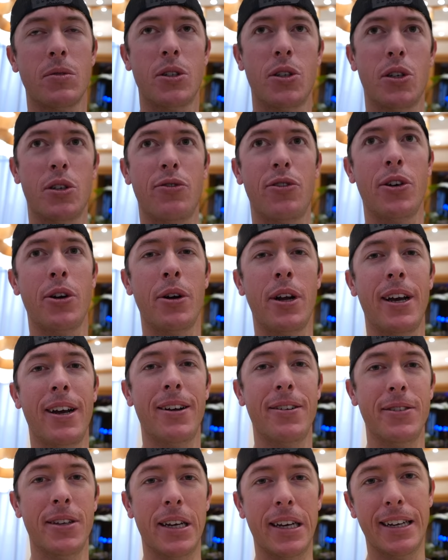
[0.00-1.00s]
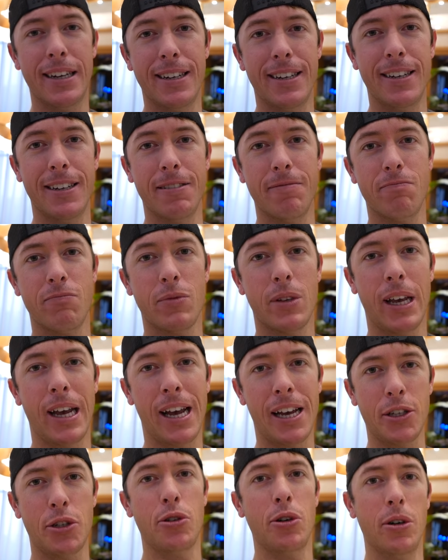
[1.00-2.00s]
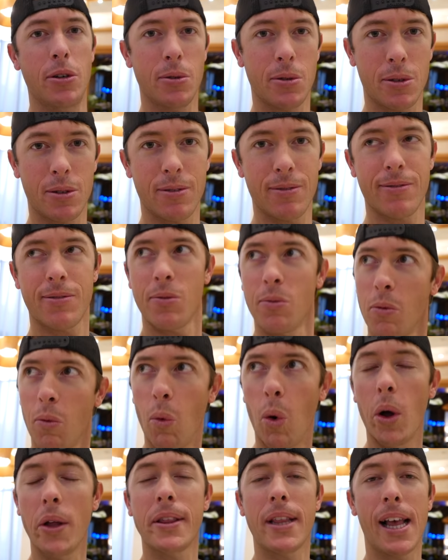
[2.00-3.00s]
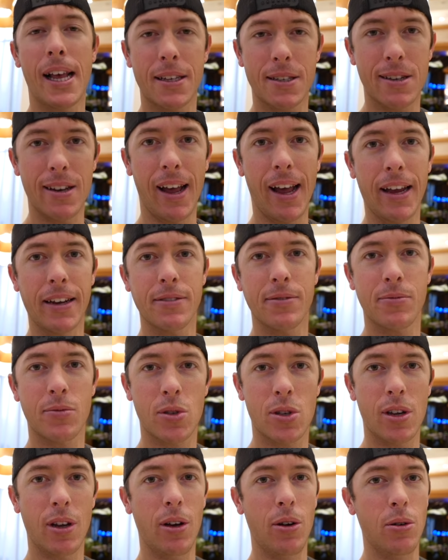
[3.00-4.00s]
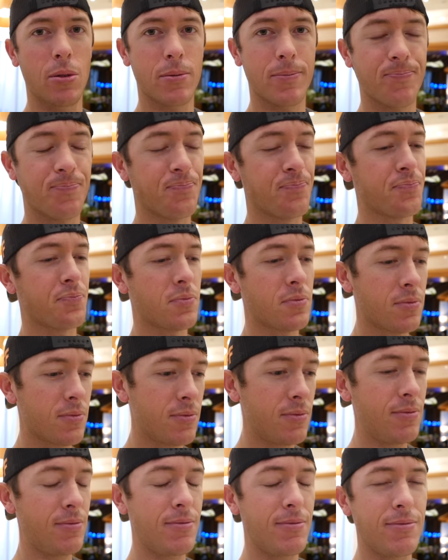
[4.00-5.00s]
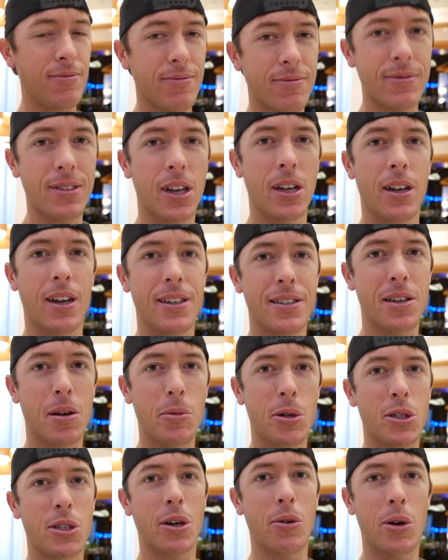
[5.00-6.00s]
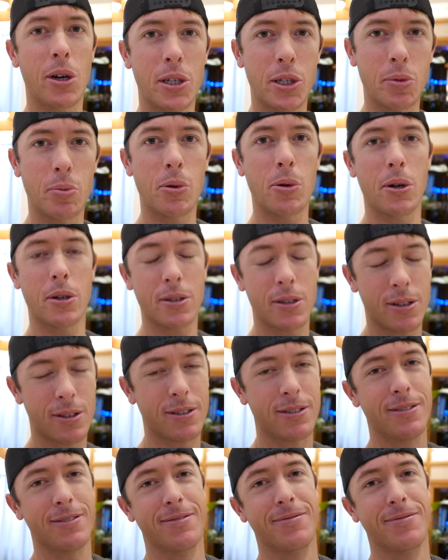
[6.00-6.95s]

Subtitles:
Just figured out that the Astros won last night, so that's how much I watch sports.